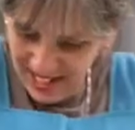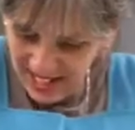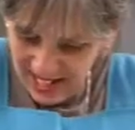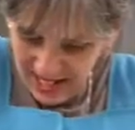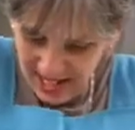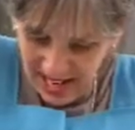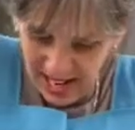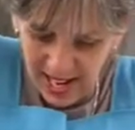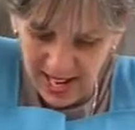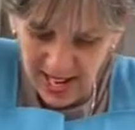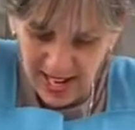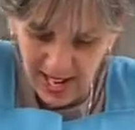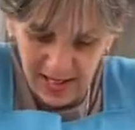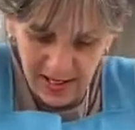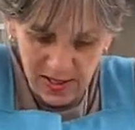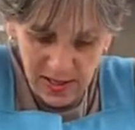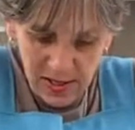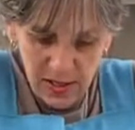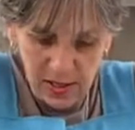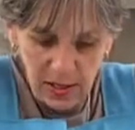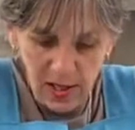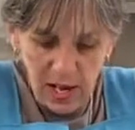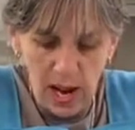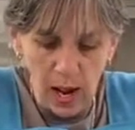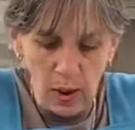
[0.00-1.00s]

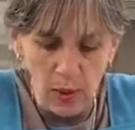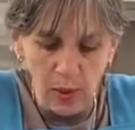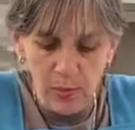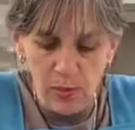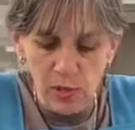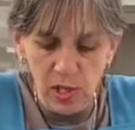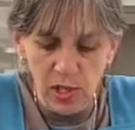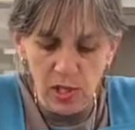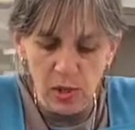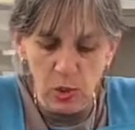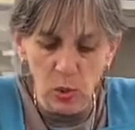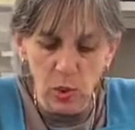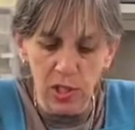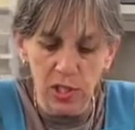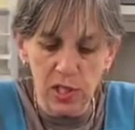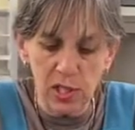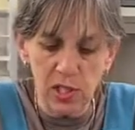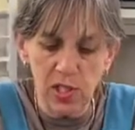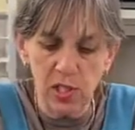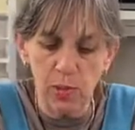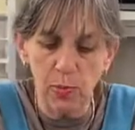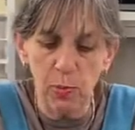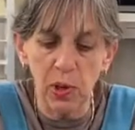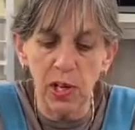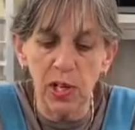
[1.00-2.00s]
And now I'm just going to
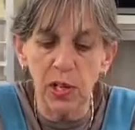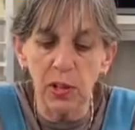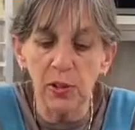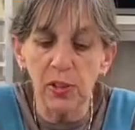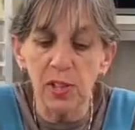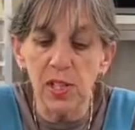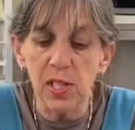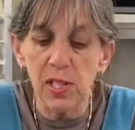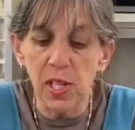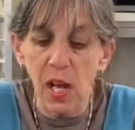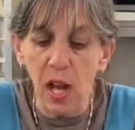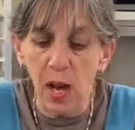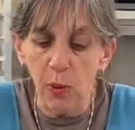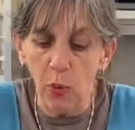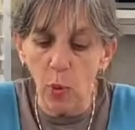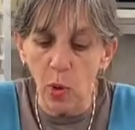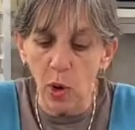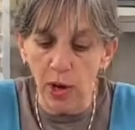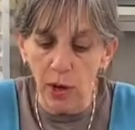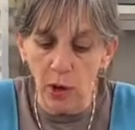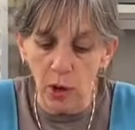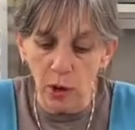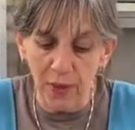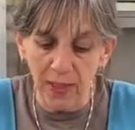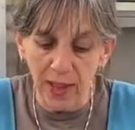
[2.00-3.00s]
sprinkle these. I want
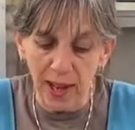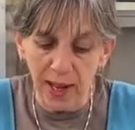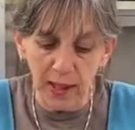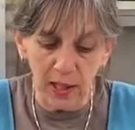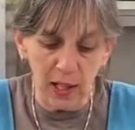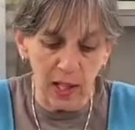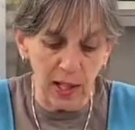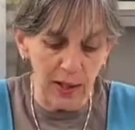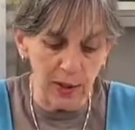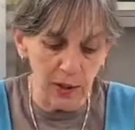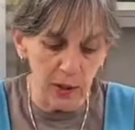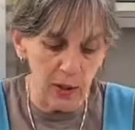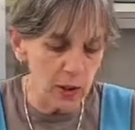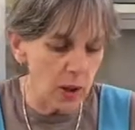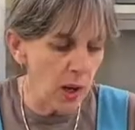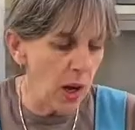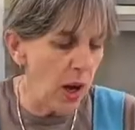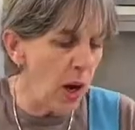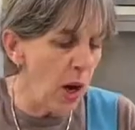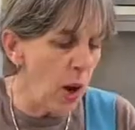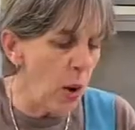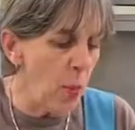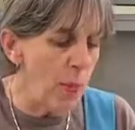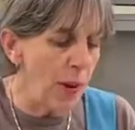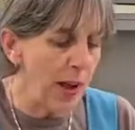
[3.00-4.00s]
all that color.
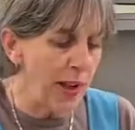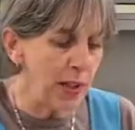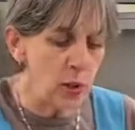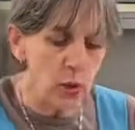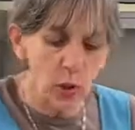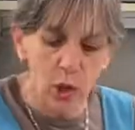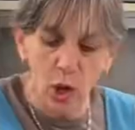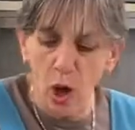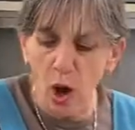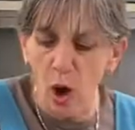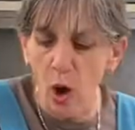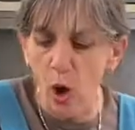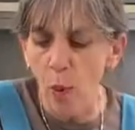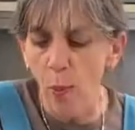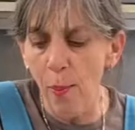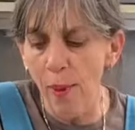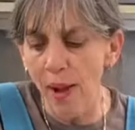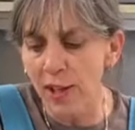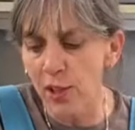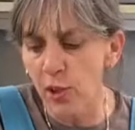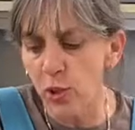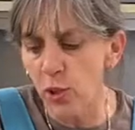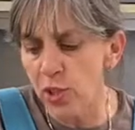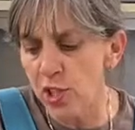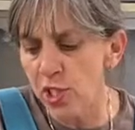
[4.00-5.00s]
Oh my
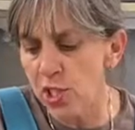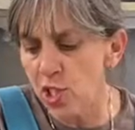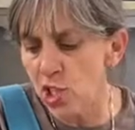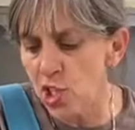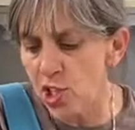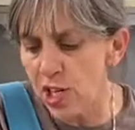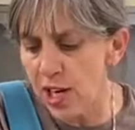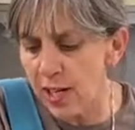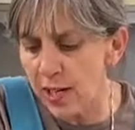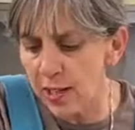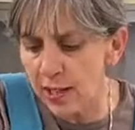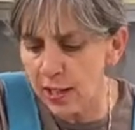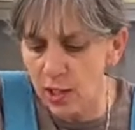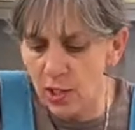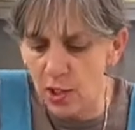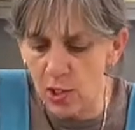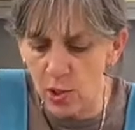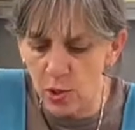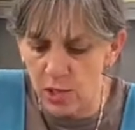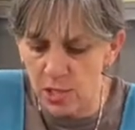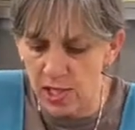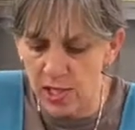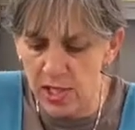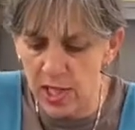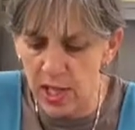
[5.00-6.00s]
goodness, Shannon, can you
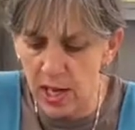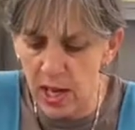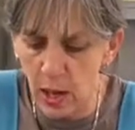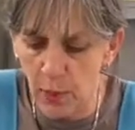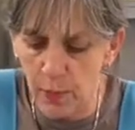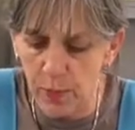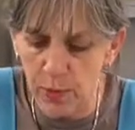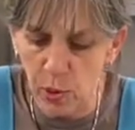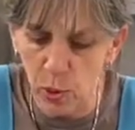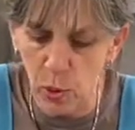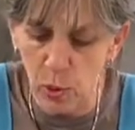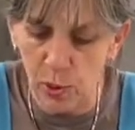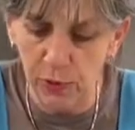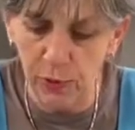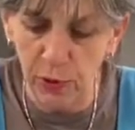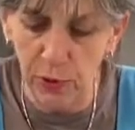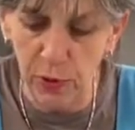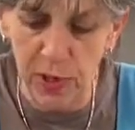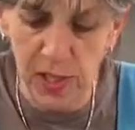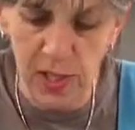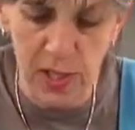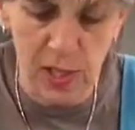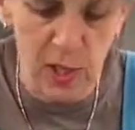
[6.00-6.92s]
see how beautiful these